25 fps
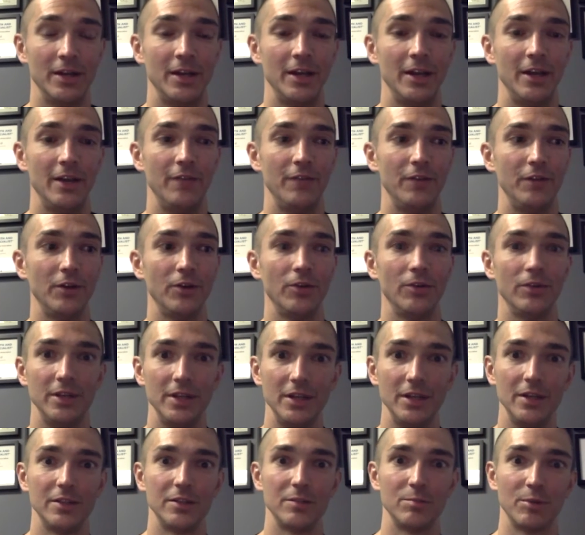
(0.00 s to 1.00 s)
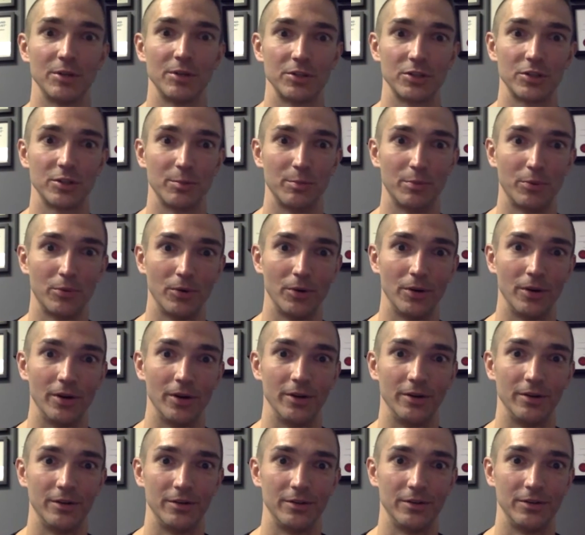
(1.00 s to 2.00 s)
if you don't need as much
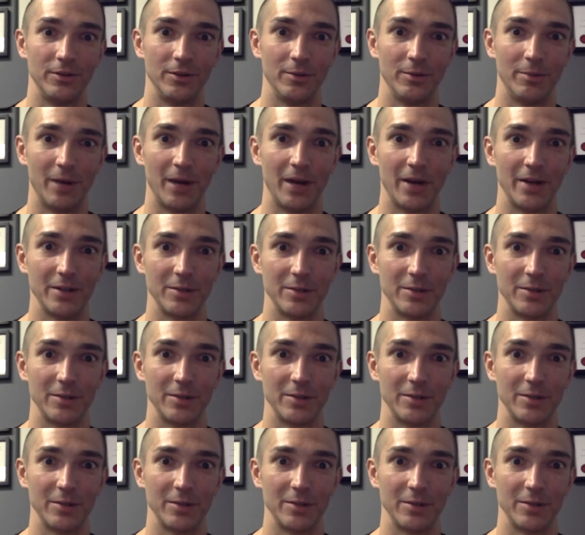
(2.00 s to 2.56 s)
support, your body's